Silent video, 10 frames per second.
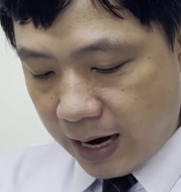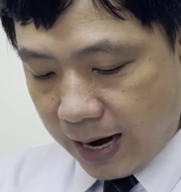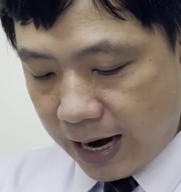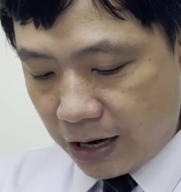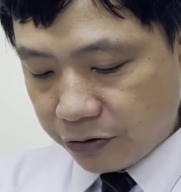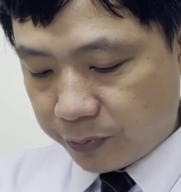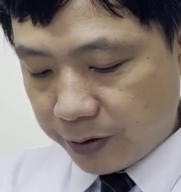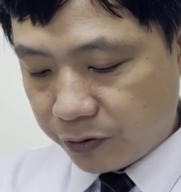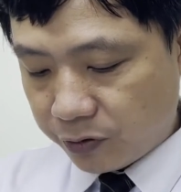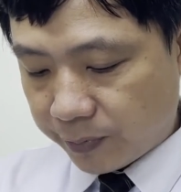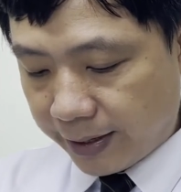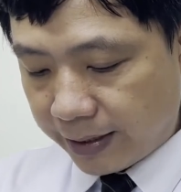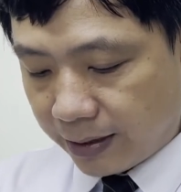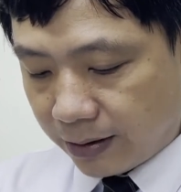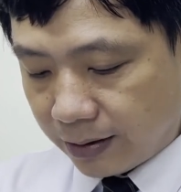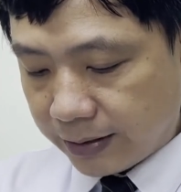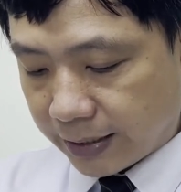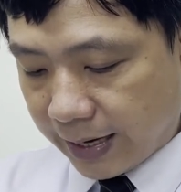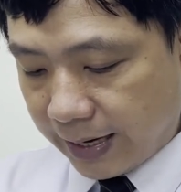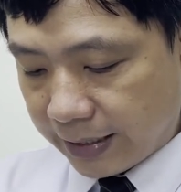How you preview depends on the
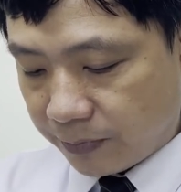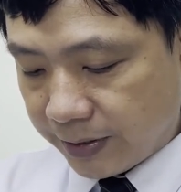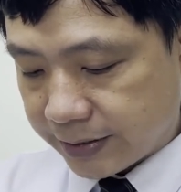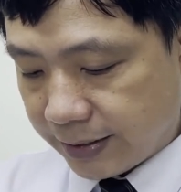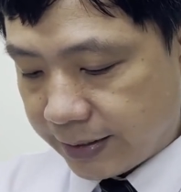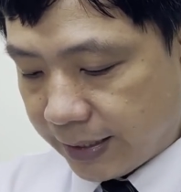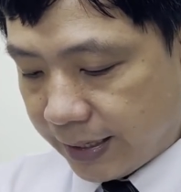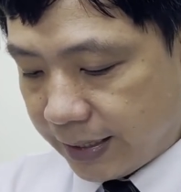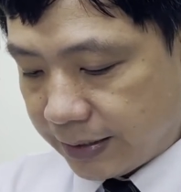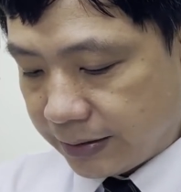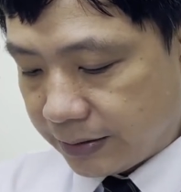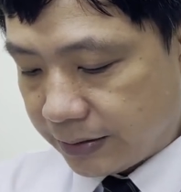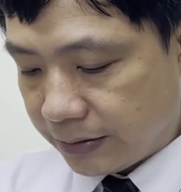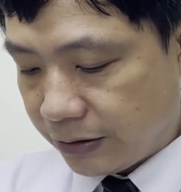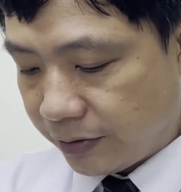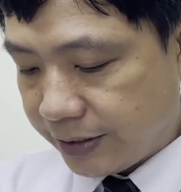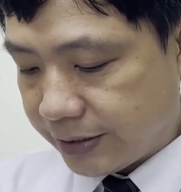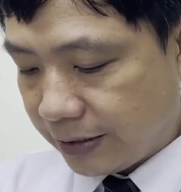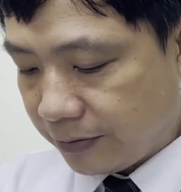kind of passage and your reason